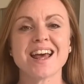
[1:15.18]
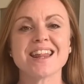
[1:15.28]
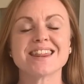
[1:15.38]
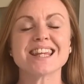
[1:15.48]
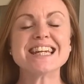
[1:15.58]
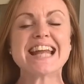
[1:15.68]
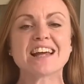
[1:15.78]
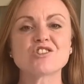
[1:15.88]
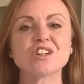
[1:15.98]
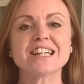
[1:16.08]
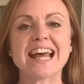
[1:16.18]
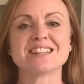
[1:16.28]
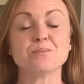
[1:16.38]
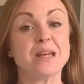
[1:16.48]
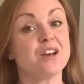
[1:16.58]
The natural
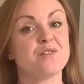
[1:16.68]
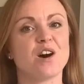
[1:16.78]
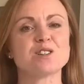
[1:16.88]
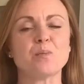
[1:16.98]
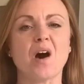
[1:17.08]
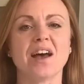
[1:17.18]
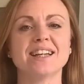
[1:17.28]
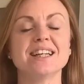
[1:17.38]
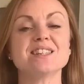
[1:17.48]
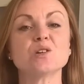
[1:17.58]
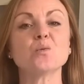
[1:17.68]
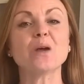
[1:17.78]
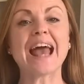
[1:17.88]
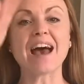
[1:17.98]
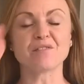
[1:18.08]
anatomy of our spine is that
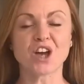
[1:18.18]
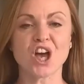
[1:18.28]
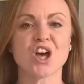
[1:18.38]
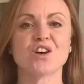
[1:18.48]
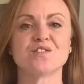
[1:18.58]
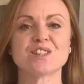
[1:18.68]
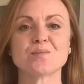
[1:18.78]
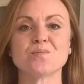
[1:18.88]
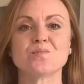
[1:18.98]
we have curves.